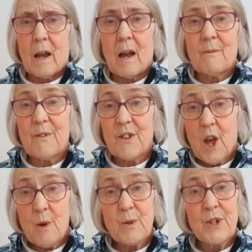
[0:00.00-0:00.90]
and for
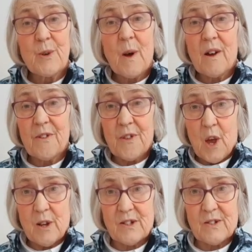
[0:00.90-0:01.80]
those who are
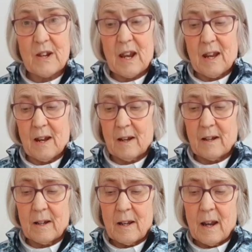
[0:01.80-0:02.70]
thirsty
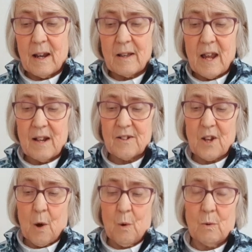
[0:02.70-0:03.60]
in their
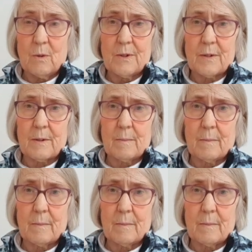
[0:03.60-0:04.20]
souls.